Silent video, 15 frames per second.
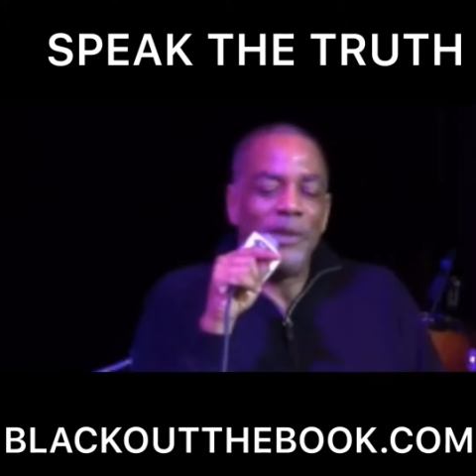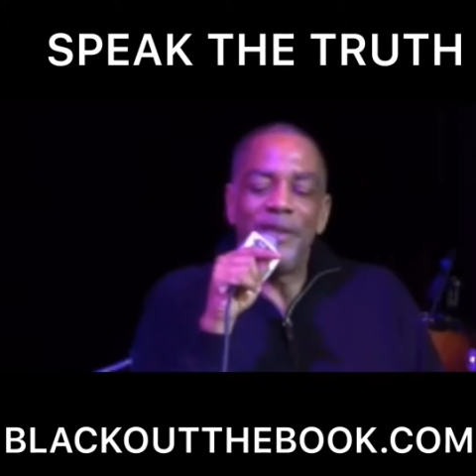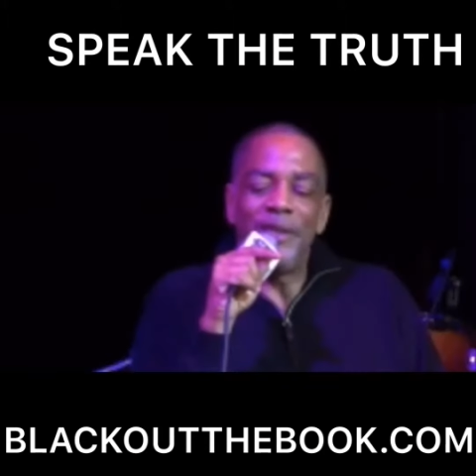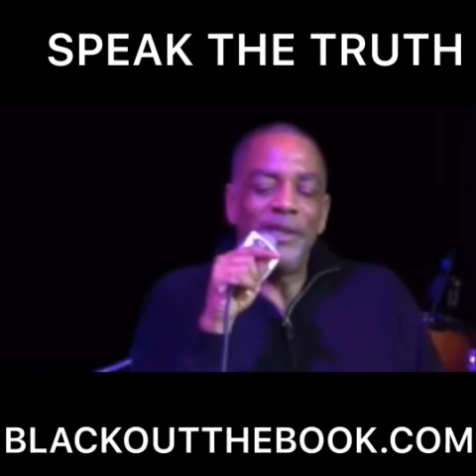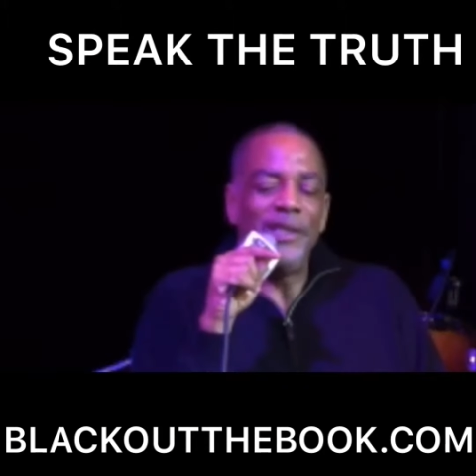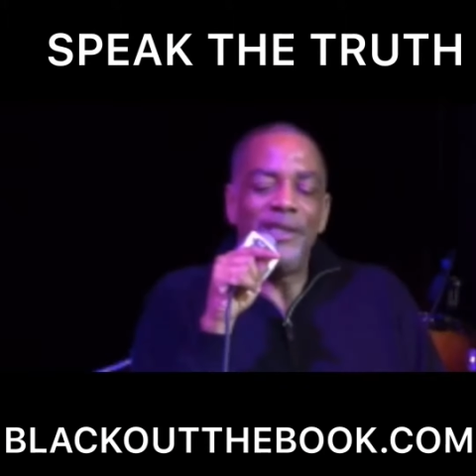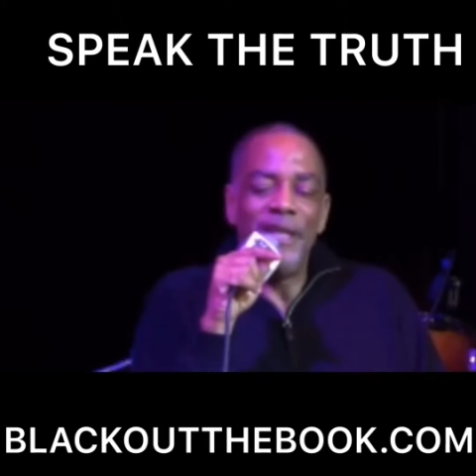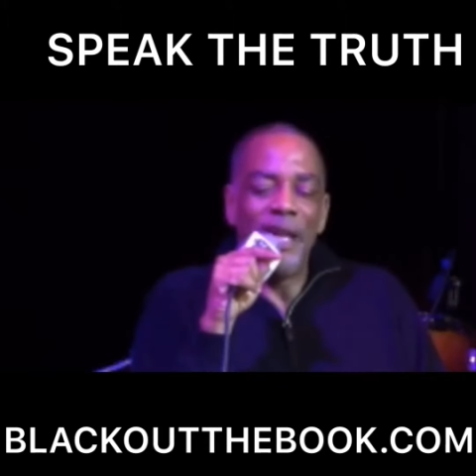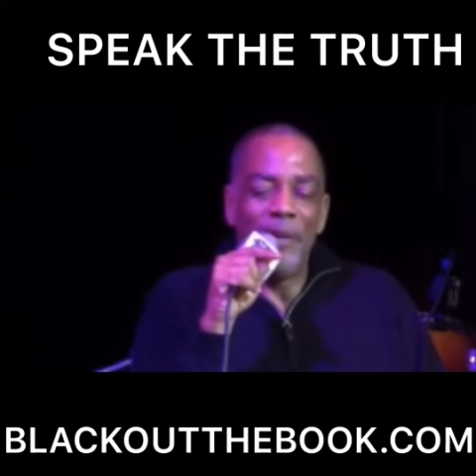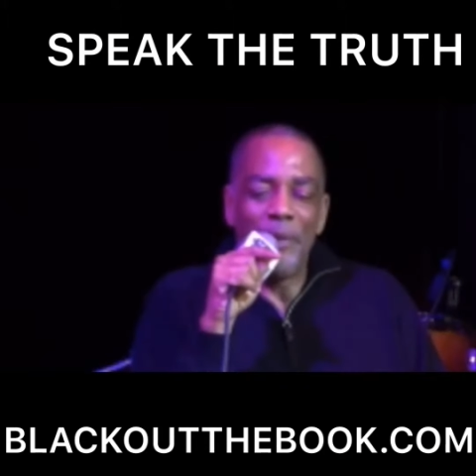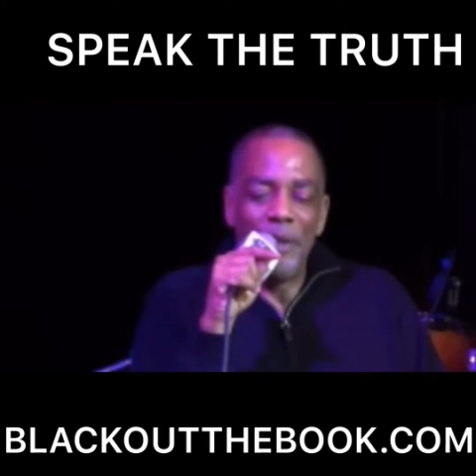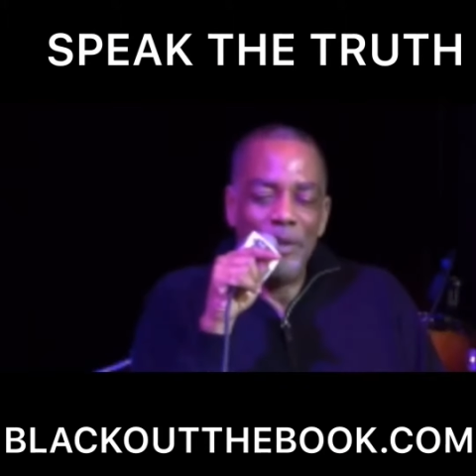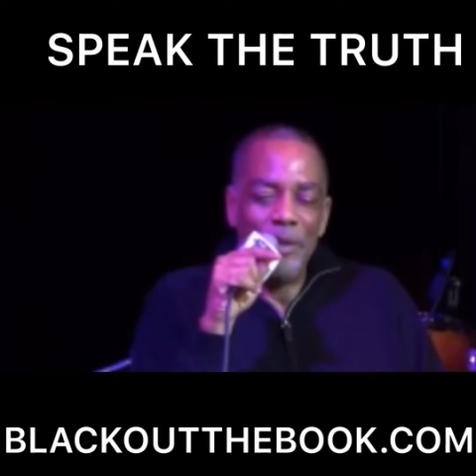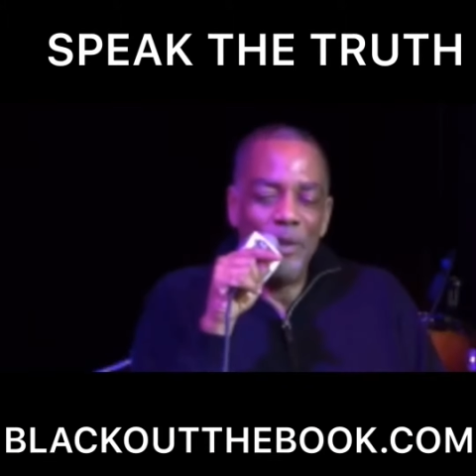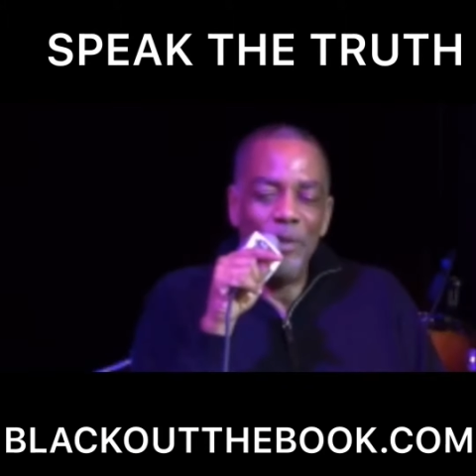So this is
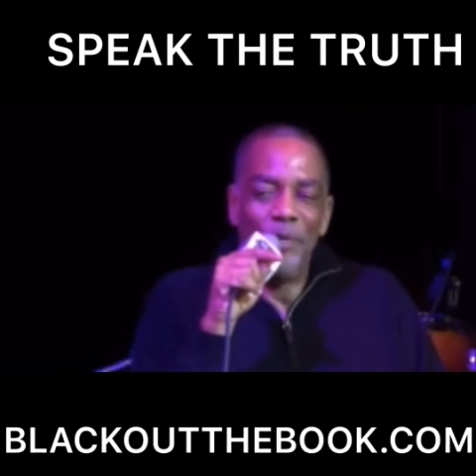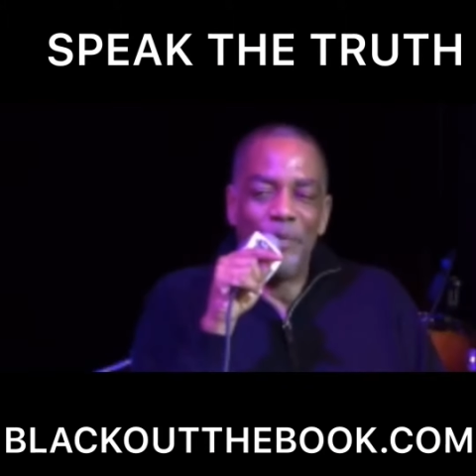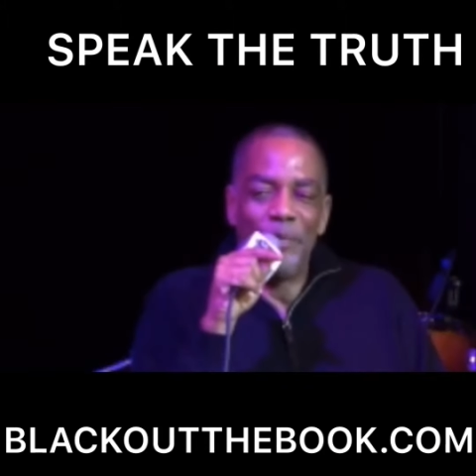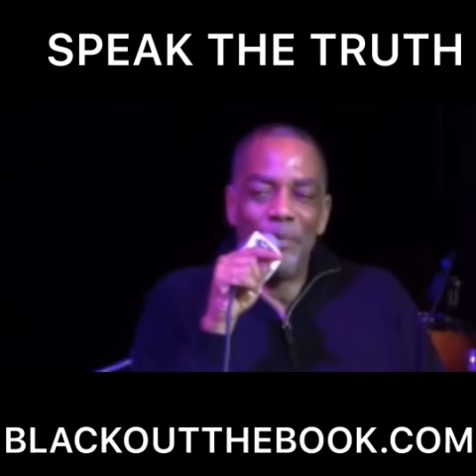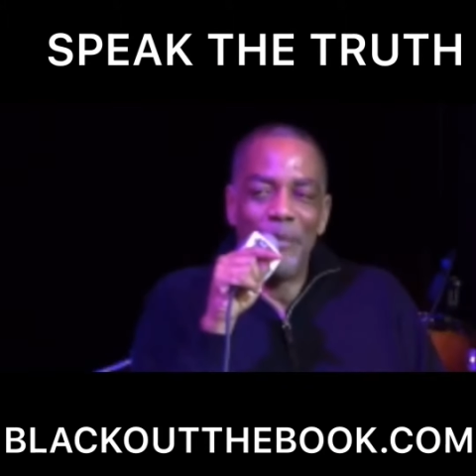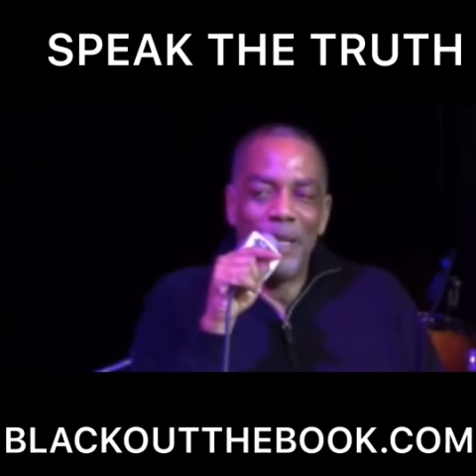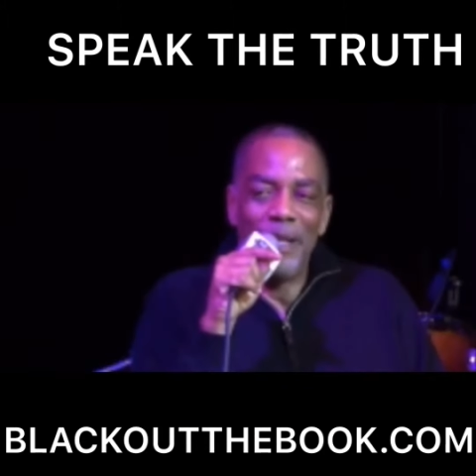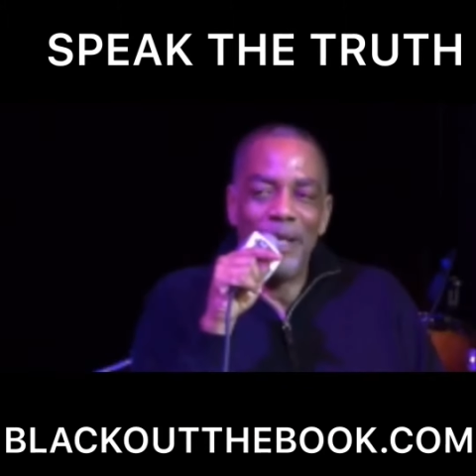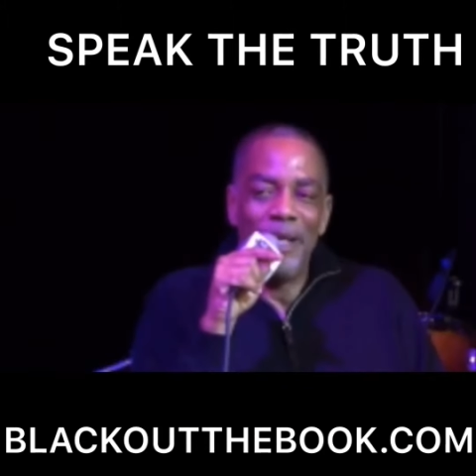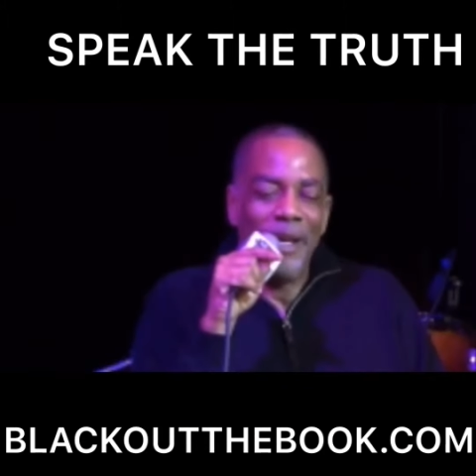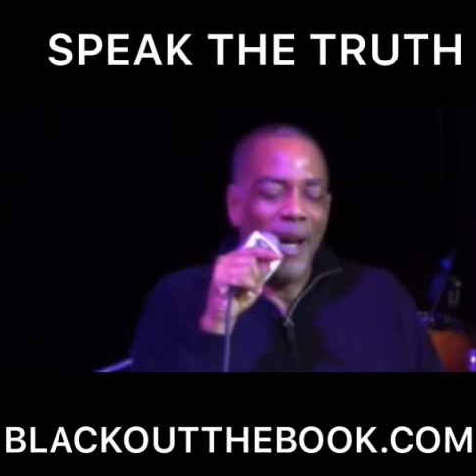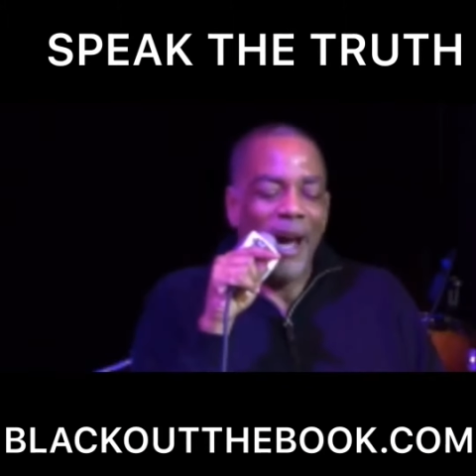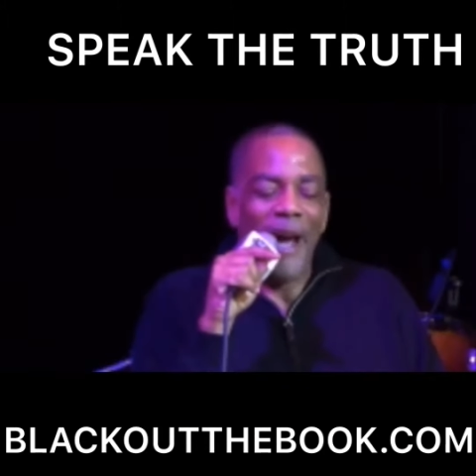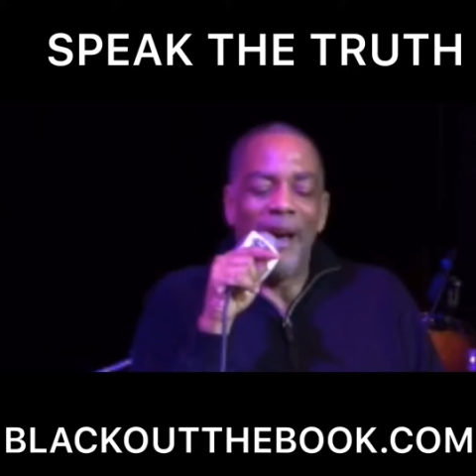nothing new for me.